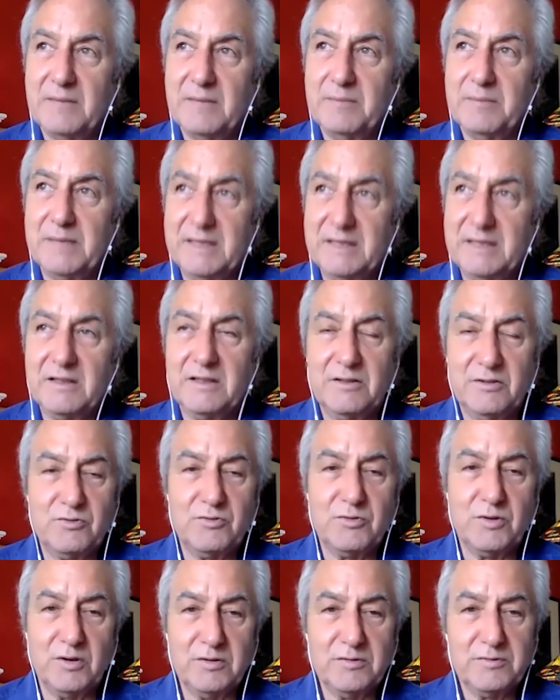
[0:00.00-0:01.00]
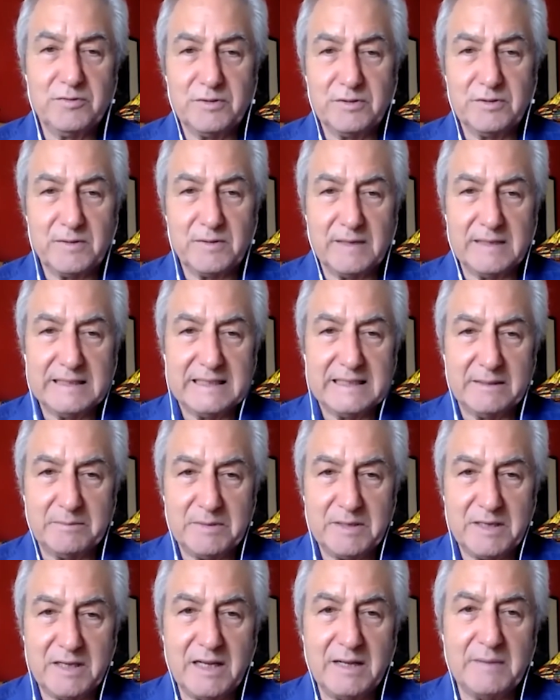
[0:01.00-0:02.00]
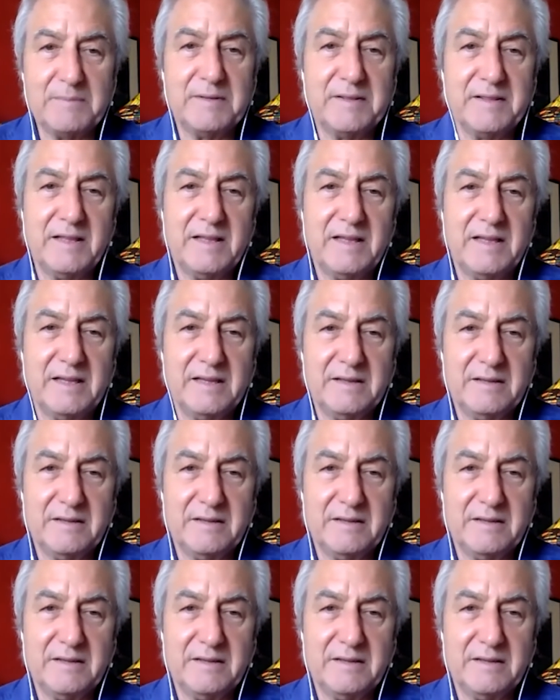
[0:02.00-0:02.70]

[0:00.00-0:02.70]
been in control for quite some time. They